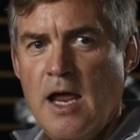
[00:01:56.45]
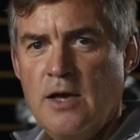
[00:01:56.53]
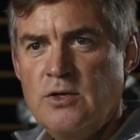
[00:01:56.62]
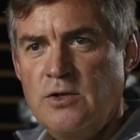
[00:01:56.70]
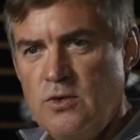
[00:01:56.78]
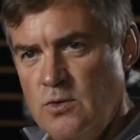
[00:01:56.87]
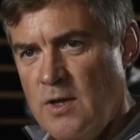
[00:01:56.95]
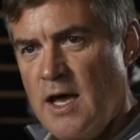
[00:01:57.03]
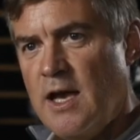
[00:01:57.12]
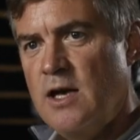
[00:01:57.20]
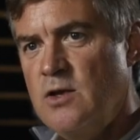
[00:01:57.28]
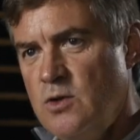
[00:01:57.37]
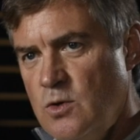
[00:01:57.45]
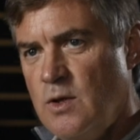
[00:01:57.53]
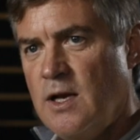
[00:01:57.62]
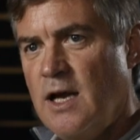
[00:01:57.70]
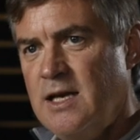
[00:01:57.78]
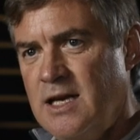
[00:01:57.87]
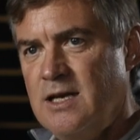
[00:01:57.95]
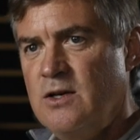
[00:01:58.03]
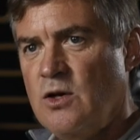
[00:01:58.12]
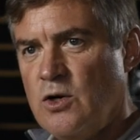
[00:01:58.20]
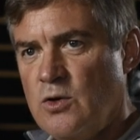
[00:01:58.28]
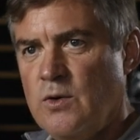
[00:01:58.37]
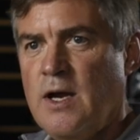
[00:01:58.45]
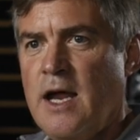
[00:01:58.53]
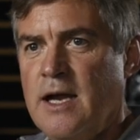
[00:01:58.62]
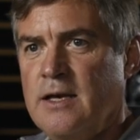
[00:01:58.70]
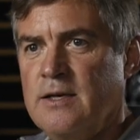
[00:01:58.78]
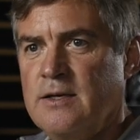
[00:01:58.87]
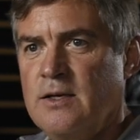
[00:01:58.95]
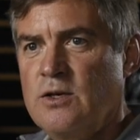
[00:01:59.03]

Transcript: And to do that, I knew that I needed to create